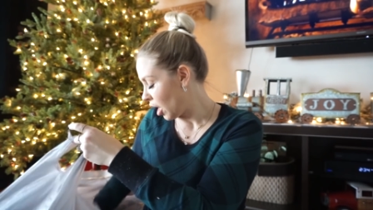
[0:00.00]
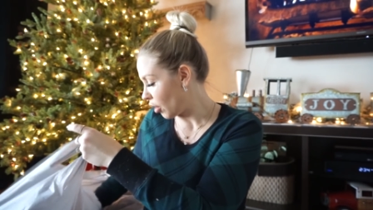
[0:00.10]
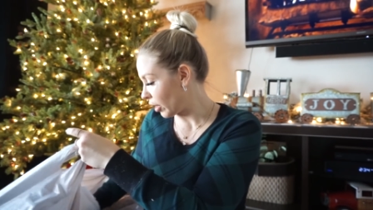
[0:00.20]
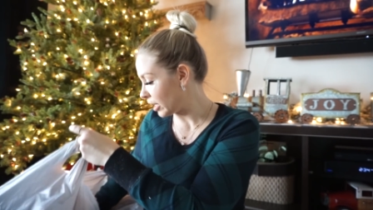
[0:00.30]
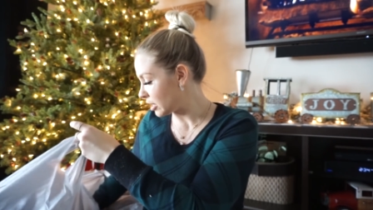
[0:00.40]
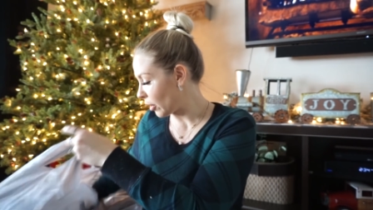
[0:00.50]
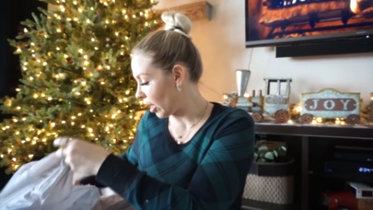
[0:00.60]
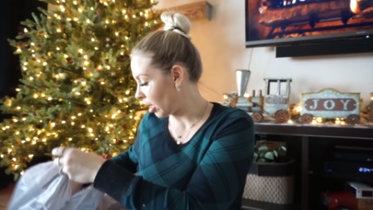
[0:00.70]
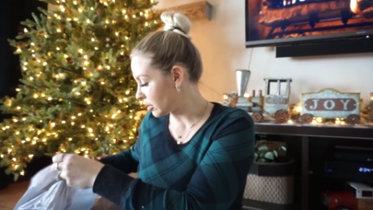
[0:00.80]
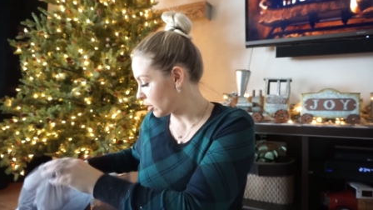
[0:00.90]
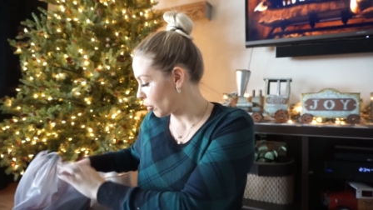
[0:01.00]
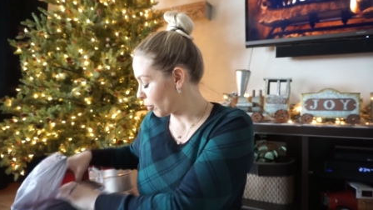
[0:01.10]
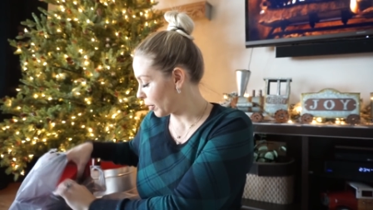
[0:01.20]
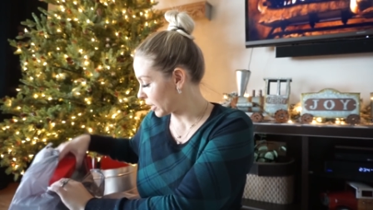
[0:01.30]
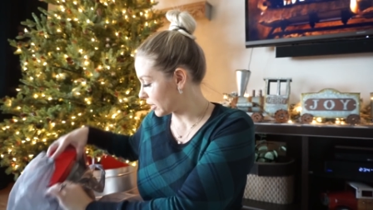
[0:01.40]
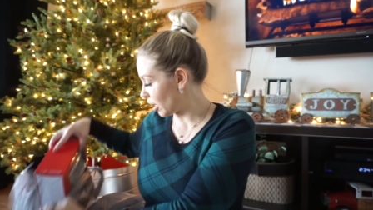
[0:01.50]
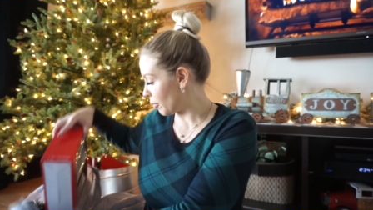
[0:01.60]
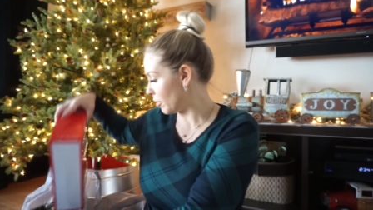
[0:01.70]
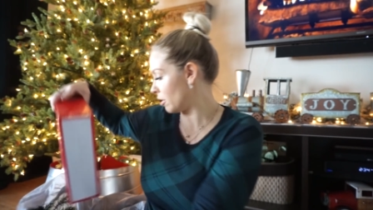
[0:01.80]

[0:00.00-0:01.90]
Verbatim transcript: Okay, so I also picked up